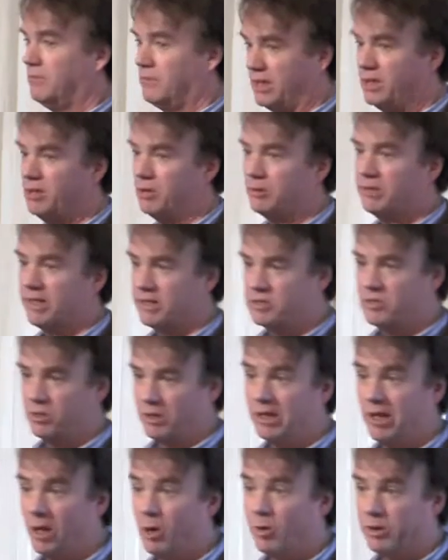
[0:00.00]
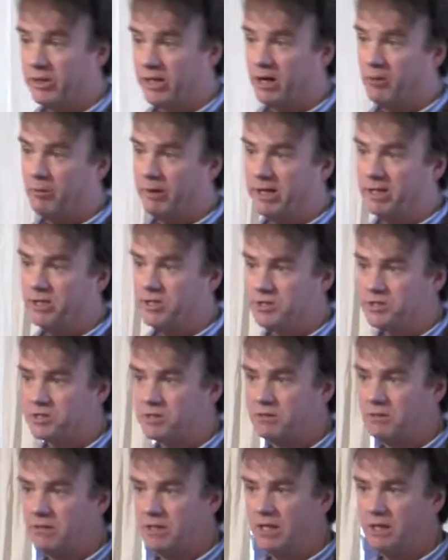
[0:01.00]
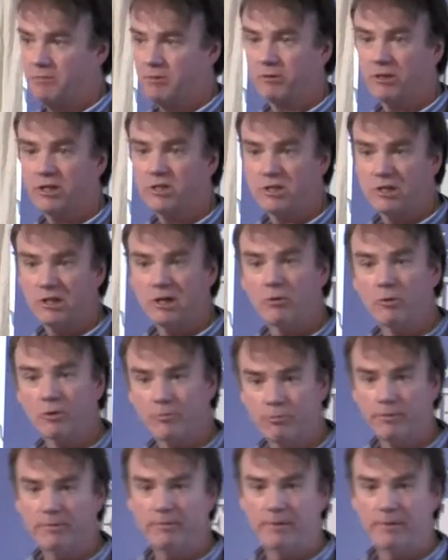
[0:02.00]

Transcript: you know, and that's going to lower their wages. Immigration lowered